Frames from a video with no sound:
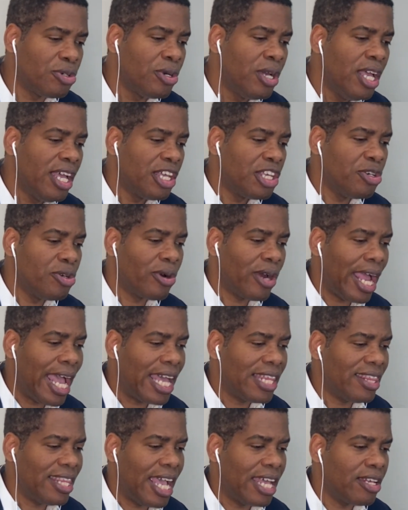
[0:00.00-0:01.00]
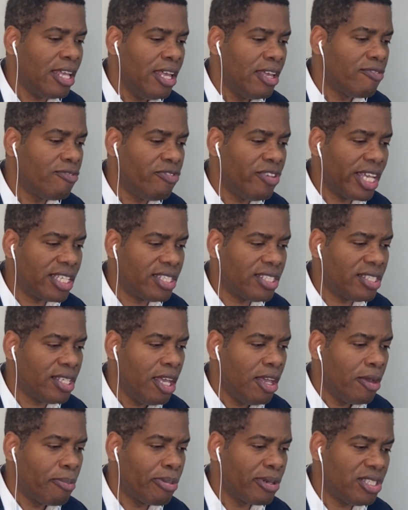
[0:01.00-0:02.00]
you're at that VIX
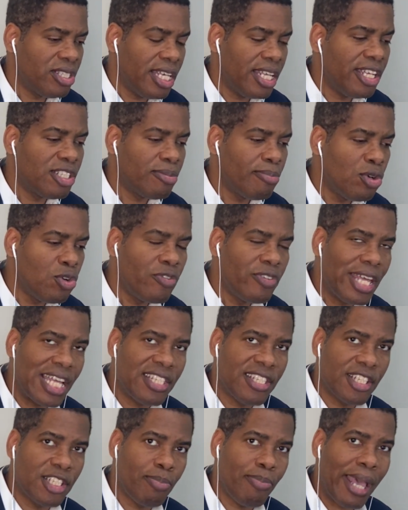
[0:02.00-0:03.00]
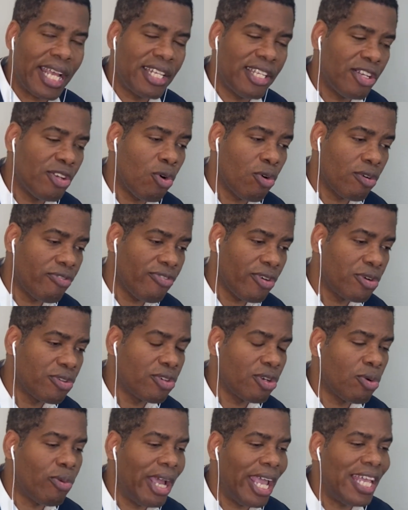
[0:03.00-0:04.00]
percentage move that's expected or further
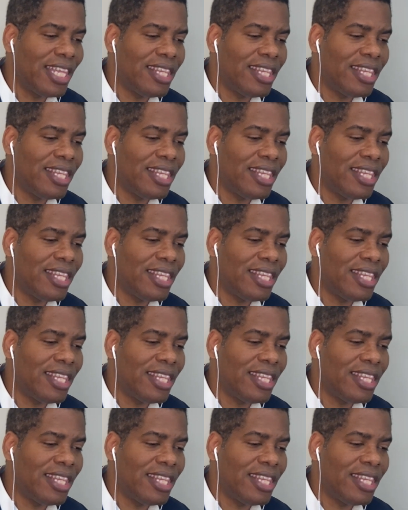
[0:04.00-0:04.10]
away,